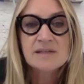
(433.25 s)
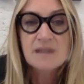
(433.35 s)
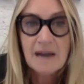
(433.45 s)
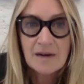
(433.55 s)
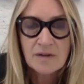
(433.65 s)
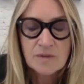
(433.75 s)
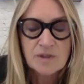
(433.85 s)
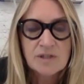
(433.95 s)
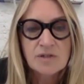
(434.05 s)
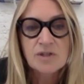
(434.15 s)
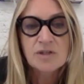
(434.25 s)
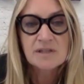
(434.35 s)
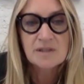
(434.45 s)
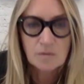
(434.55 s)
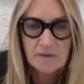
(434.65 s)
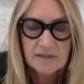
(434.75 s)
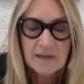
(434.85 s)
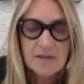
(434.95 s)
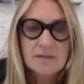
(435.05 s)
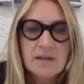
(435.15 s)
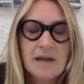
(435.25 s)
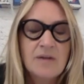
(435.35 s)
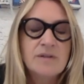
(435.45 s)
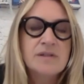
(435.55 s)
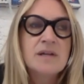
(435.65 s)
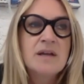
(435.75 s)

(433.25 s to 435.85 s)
nylons, we're just introducing all recycled nylons.